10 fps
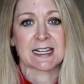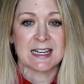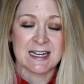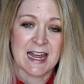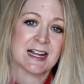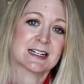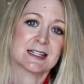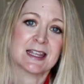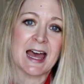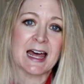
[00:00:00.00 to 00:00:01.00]

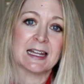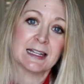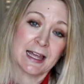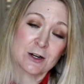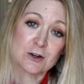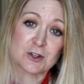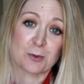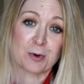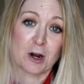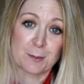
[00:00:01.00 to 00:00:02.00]
connect that letters
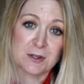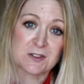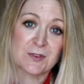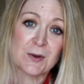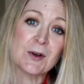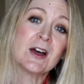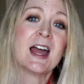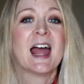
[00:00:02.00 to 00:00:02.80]
are purposeful